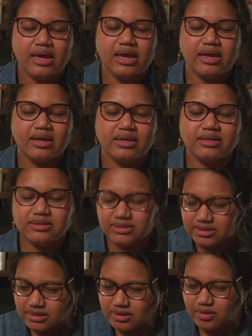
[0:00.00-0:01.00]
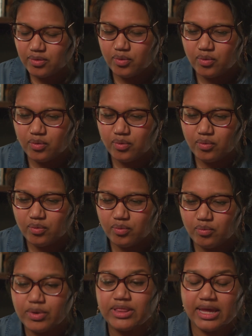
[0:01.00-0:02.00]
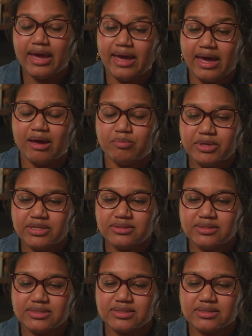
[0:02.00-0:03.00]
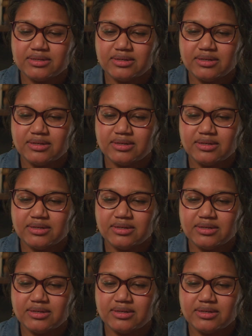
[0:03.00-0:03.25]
And when that happens,